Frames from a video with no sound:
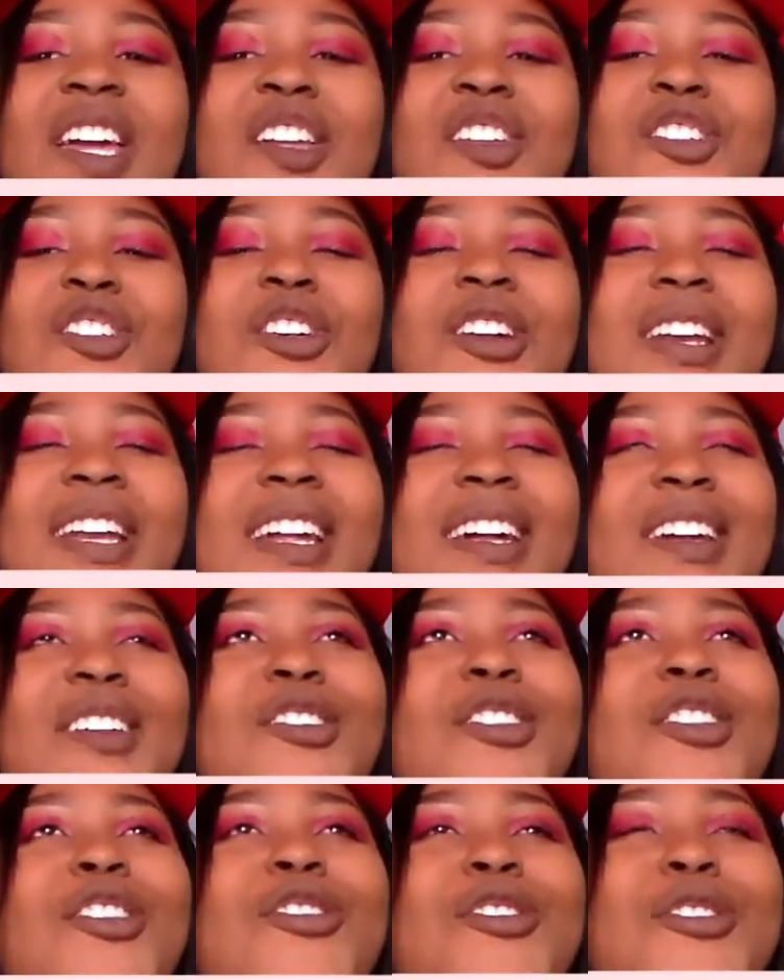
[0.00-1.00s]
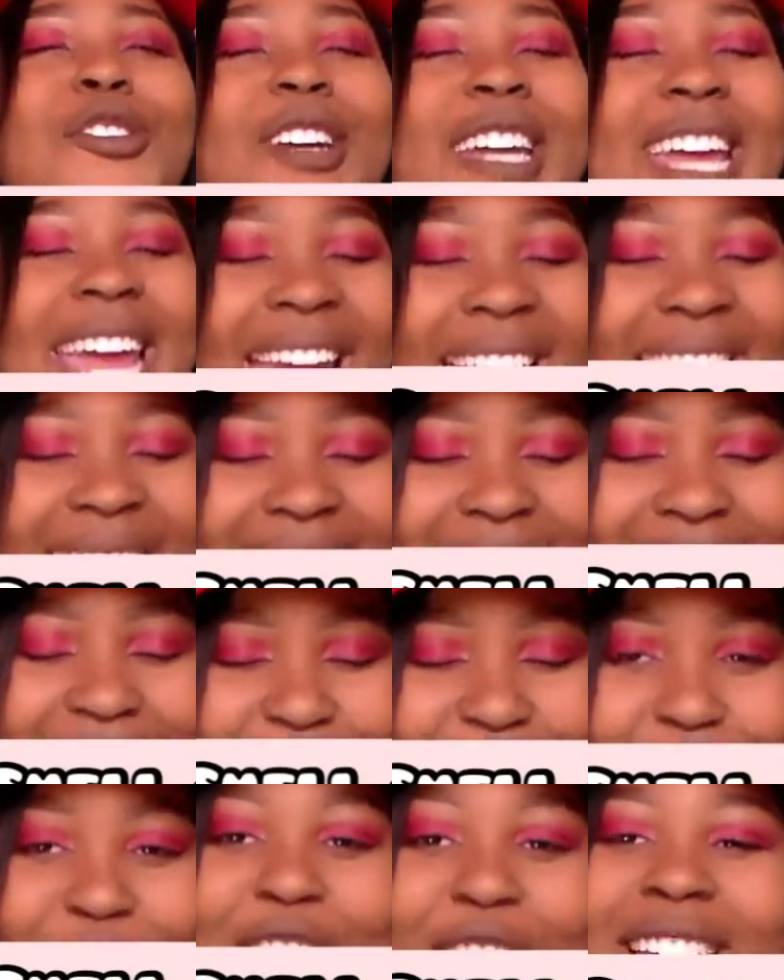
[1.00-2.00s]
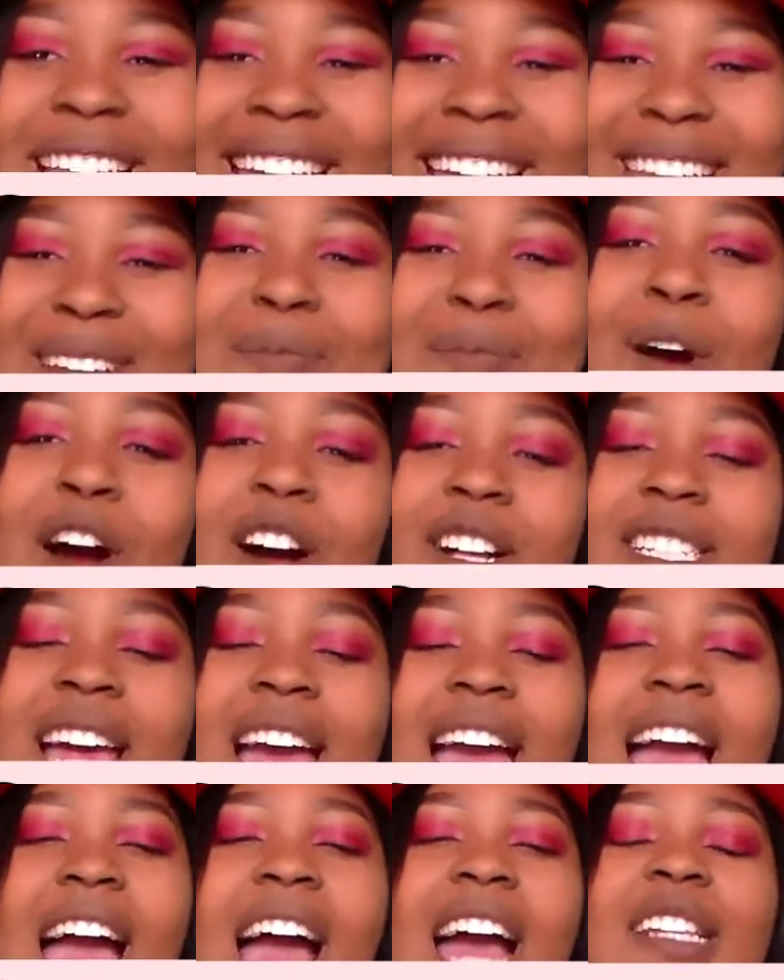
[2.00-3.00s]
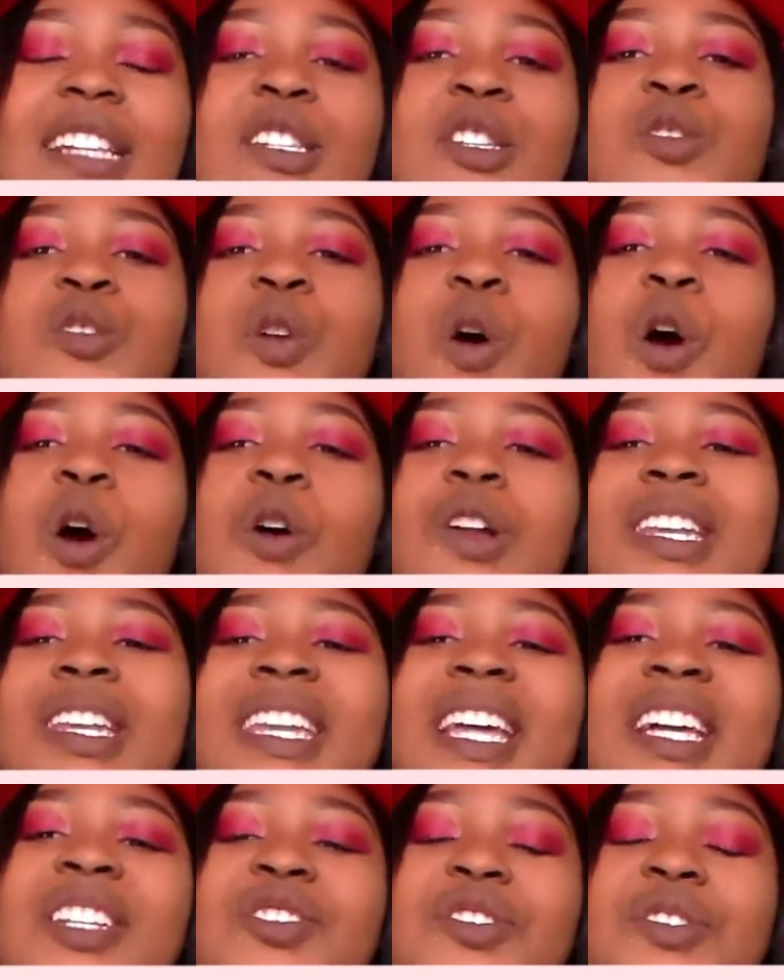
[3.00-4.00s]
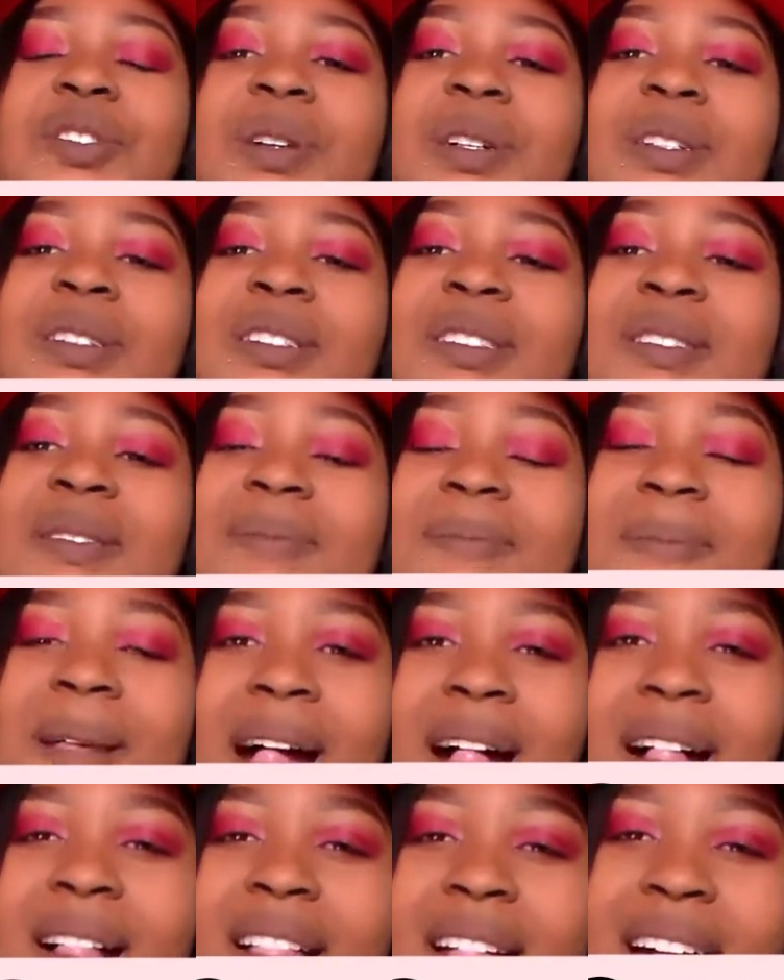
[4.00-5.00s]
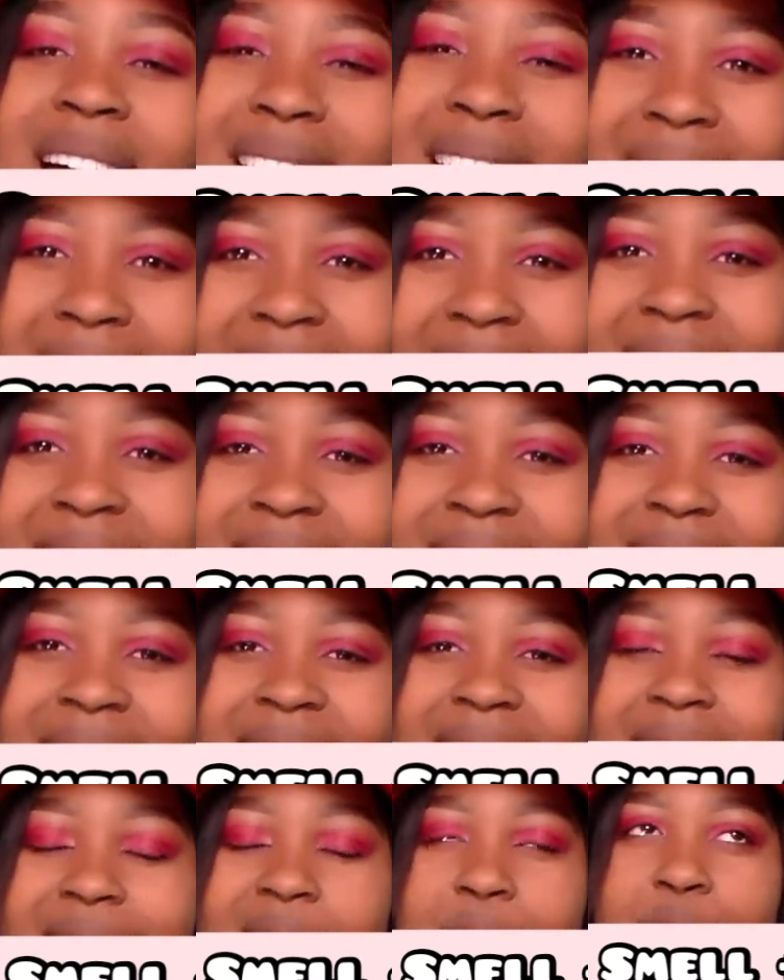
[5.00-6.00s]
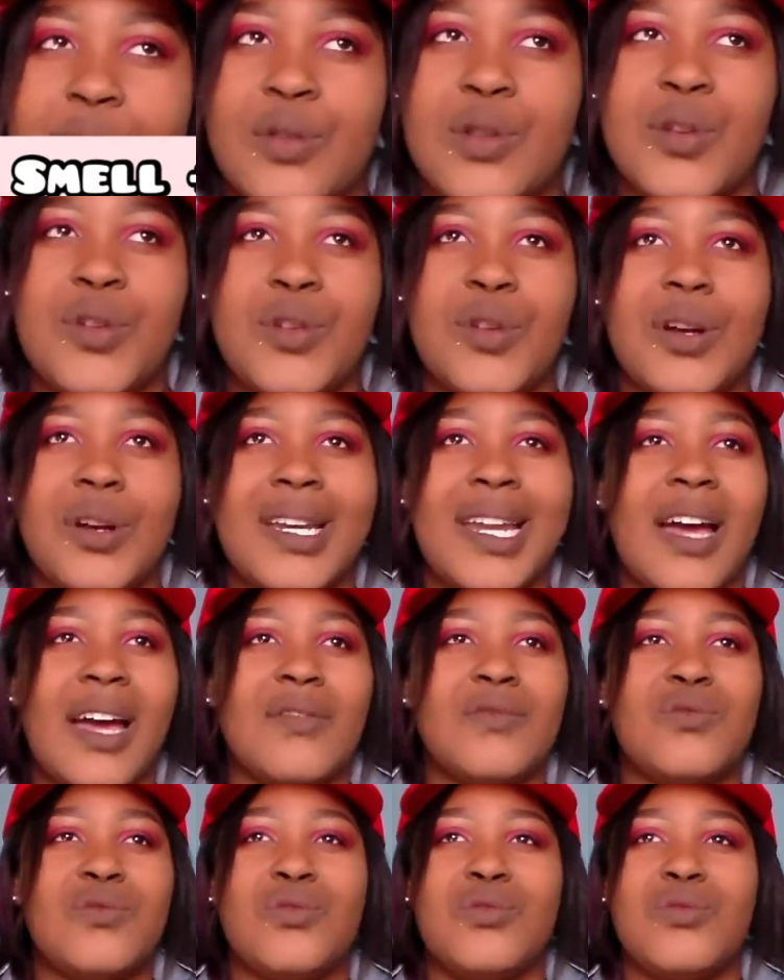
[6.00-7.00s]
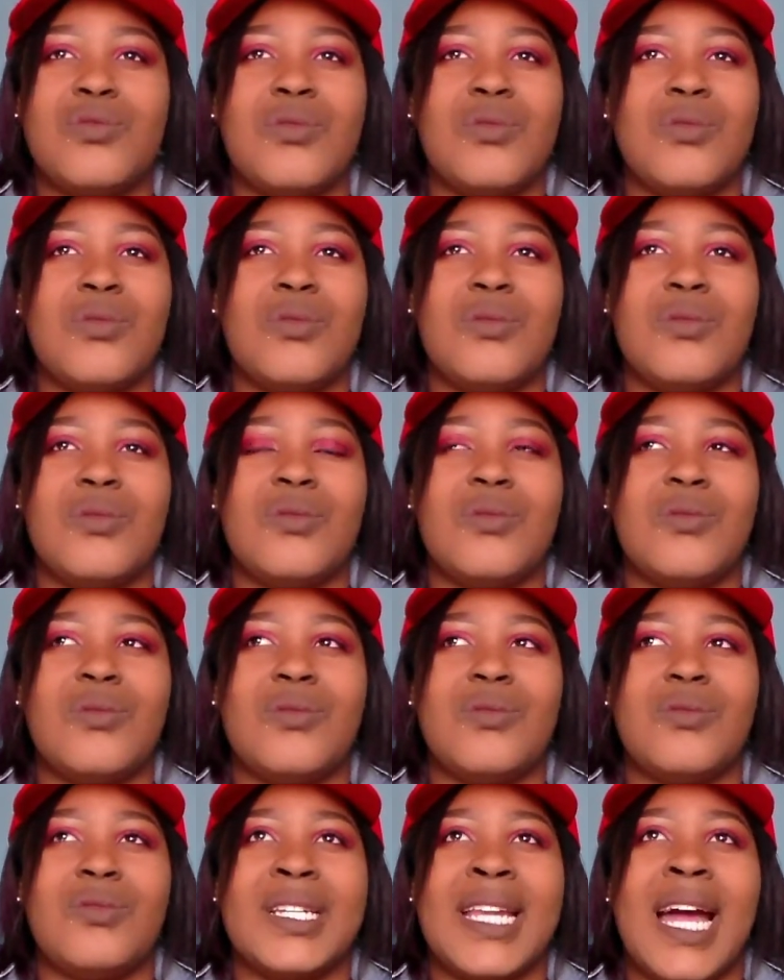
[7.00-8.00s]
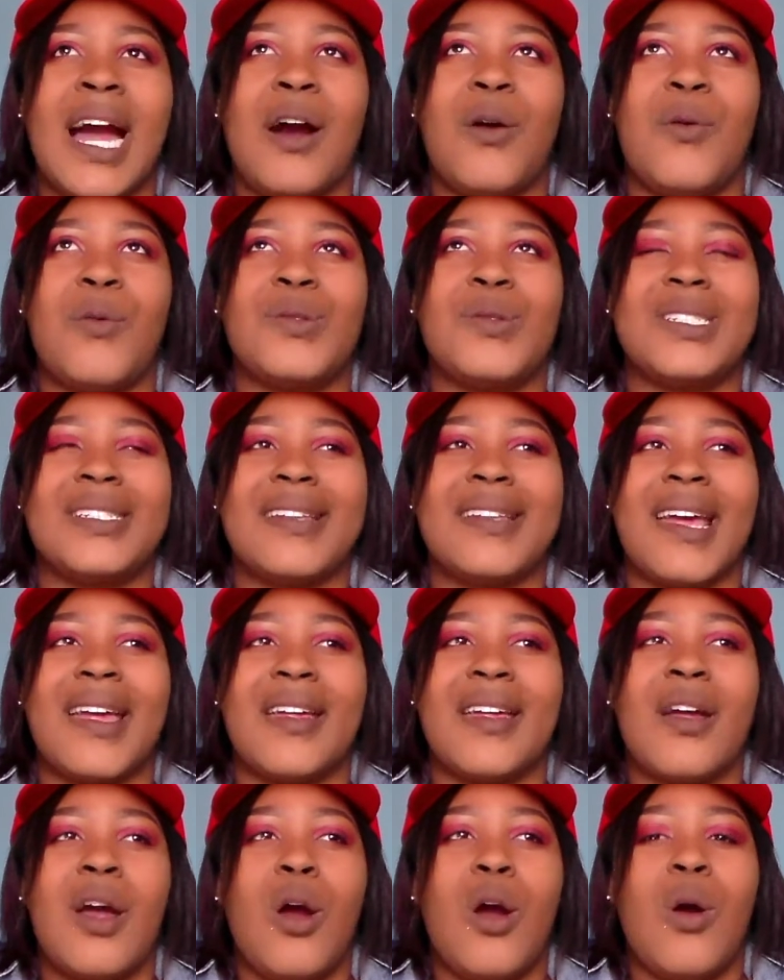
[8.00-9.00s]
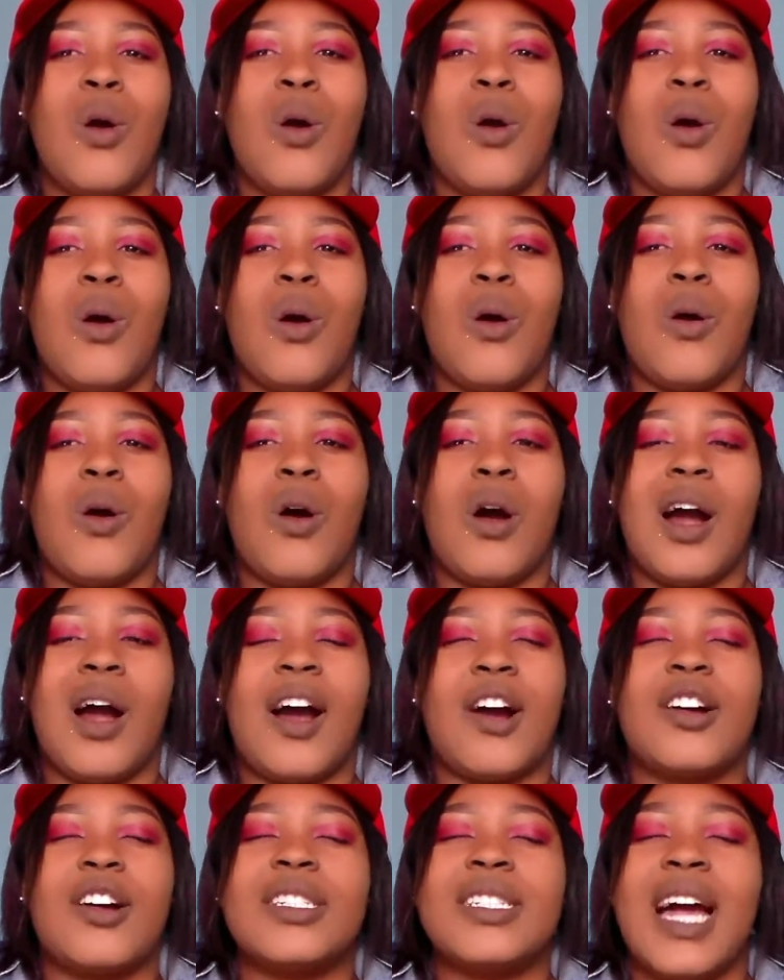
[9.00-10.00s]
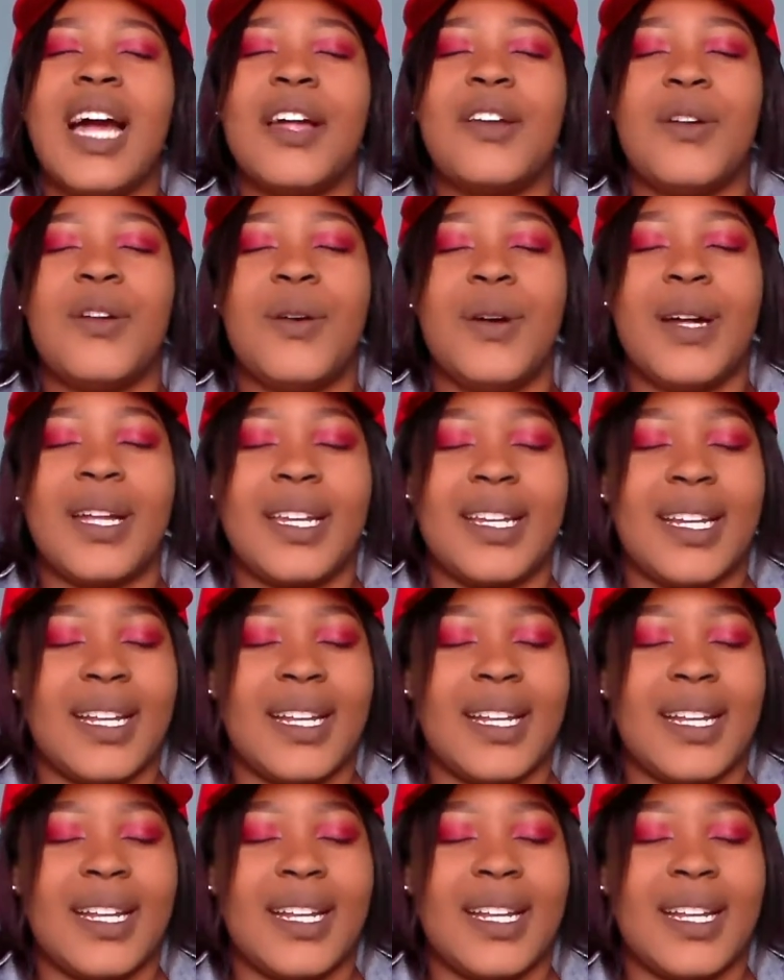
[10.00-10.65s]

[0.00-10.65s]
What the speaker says: Your cake or your lady pot has its own natural smell, guys, so you don't have to now say, because I know